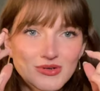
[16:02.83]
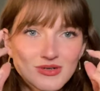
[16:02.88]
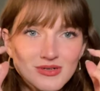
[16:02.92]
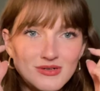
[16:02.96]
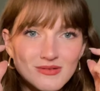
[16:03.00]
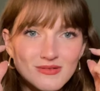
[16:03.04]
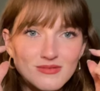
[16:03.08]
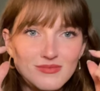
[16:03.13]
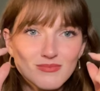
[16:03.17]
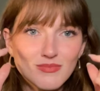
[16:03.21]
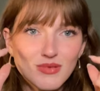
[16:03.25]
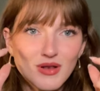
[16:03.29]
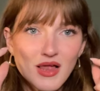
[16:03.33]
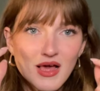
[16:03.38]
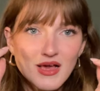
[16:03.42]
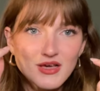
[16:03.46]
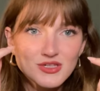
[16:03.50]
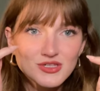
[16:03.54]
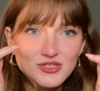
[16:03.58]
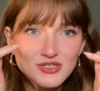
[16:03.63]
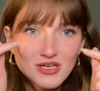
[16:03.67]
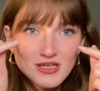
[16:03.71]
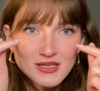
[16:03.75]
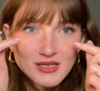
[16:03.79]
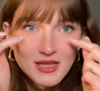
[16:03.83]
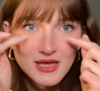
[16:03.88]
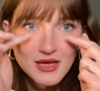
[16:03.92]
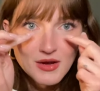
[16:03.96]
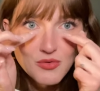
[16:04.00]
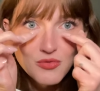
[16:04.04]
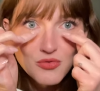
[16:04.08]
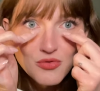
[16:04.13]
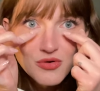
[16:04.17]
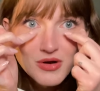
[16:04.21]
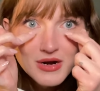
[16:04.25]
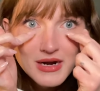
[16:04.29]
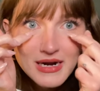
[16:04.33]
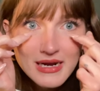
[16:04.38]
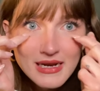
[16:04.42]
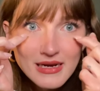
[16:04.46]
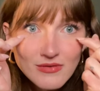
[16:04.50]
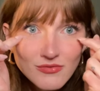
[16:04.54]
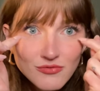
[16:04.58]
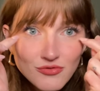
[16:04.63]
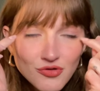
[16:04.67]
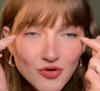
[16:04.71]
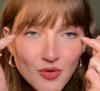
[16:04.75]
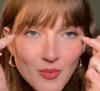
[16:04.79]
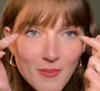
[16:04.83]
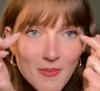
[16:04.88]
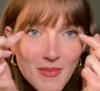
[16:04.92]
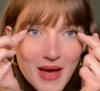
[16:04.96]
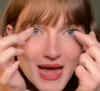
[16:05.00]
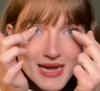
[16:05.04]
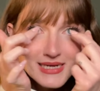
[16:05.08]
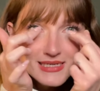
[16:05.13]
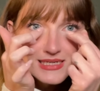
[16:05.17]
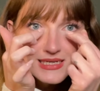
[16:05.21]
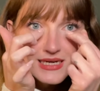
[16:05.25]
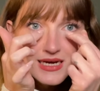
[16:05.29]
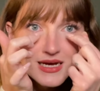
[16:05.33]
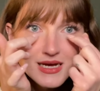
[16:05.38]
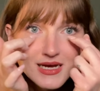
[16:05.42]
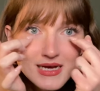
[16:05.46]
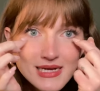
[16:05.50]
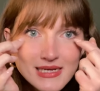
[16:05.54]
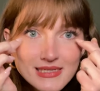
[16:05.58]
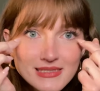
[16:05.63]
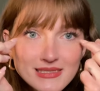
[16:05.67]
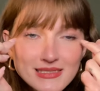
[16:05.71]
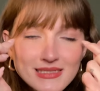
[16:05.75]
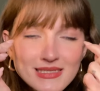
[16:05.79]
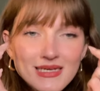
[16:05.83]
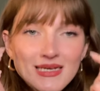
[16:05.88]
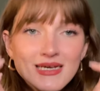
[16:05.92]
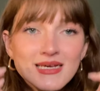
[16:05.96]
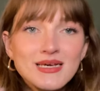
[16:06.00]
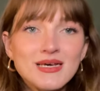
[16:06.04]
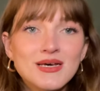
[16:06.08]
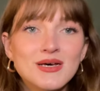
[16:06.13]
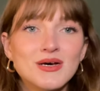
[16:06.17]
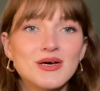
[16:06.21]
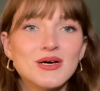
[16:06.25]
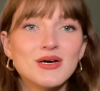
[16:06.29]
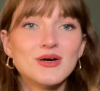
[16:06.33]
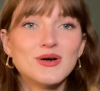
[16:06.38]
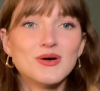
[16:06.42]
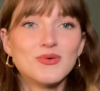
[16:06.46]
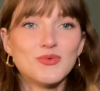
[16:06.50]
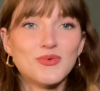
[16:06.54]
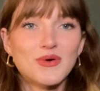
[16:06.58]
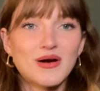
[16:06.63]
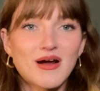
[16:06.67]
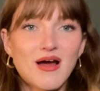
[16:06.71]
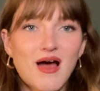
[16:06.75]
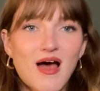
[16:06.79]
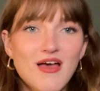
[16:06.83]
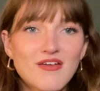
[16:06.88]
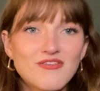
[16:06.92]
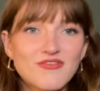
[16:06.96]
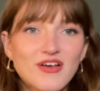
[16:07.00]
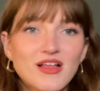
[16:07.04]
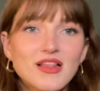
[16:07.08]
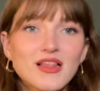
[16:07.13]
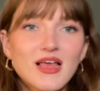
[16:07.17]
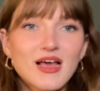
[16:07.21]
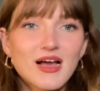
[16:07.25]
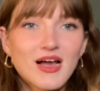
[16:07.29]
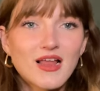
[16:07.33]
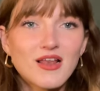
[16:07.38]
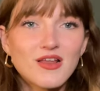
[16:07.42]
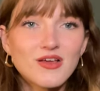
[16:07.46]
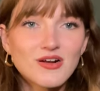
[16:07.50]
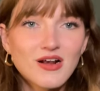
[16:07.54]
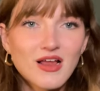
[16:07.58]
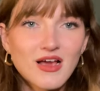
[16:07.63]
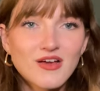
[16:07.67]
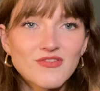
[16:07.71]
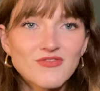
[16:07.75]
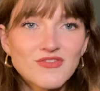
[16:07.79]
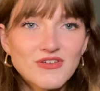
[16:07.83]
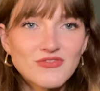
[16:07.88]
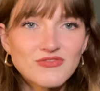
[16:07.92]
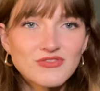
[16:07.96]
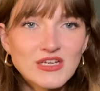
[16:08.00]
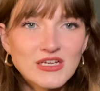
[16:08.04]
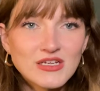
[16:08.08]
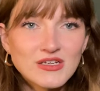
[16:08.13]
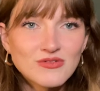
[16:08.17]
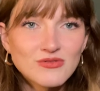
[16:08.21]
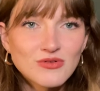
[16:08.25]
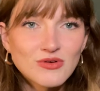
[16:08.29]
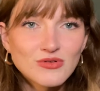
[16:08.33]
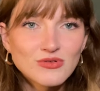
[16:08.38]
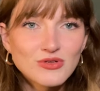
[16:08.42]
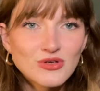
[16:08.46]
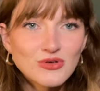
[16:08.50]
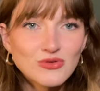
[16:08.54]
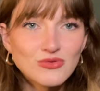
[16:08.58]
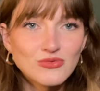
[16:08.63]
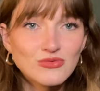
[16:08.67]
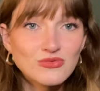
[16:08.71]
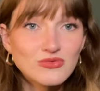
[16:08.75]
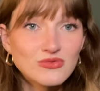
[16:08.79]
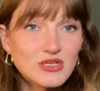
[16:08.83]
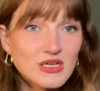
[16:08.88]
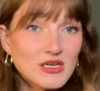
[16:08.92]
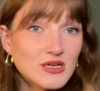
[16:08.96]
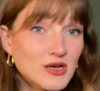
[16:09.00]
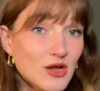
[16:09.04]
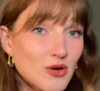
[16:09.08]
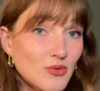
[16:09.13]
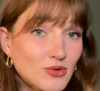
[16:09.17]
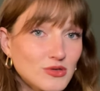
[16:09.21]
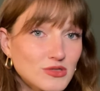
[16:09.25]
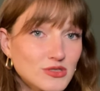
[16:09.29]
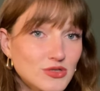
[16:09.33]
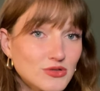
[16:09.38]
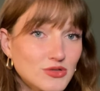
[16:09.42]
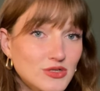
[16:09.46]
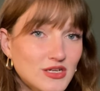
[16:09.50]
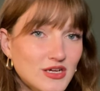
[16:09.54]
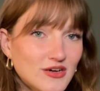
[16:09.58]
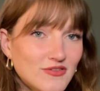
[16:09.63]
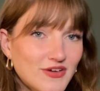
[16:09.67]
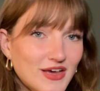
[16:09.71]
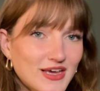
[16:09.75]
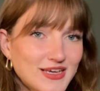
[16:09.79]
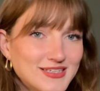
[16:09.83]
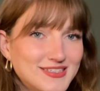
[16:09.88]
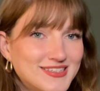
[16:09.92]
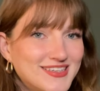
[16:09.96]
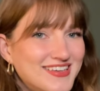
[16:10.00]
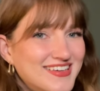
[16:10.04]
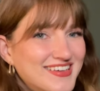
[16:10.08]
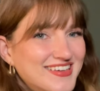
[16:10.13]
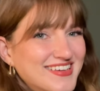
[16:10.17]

and blush and like really dramatic eyes where I felt like I looked like a 15 year old who didn't know what suited her face